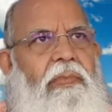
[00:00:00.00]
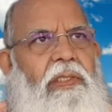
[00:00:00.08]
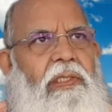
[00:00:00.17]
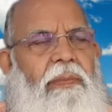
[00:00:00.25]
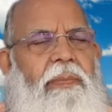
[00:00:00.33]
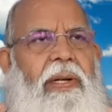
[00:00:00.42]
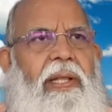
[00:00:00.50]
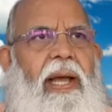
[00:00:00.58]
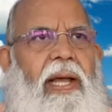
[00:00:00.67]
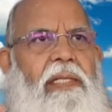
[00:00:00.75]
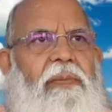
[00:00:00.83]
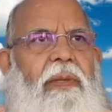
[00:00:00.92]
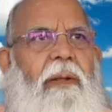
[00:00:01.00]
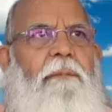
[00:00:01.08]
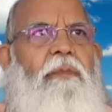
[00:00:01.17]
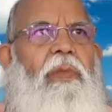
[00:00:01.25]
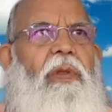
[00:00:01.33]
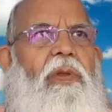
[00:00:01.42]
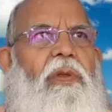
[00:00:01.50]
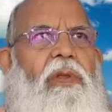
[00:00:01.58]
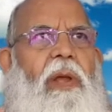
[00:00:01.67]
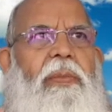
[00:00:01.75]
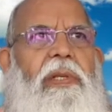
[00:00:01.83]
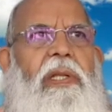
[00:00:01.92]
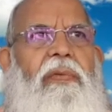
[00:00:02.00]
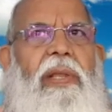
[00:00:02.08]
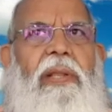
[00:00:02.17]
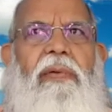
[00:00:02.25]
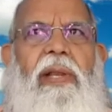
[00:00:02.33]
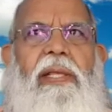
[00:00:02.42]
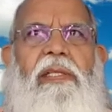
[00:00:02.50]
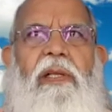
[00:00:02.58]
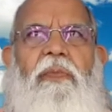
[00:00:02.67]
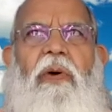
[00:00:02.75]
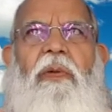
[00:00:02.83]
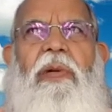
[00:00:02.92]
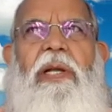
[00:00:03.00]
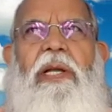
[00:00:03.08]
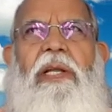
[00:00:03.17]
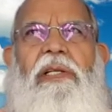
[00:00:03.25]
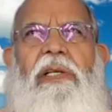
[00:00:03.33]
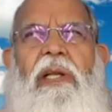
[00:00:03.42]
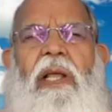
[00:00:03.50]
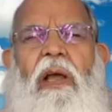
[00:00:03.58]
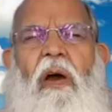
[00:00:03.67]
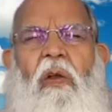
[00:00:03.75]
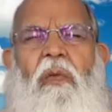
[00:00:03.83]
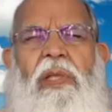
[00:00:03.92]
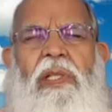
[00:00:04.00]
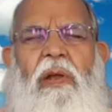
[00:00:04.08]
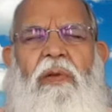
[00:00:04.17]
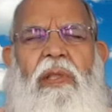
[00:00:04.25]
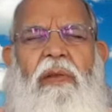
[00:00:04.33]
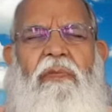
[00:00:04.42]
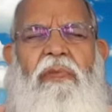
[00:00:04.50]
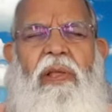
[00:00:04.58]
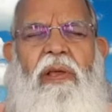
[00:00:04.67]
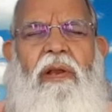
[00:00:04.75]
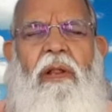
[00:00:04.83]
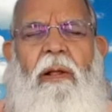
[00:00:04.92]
somebody asked me, Swamiji, whenever I sit for meditation, I always have that fear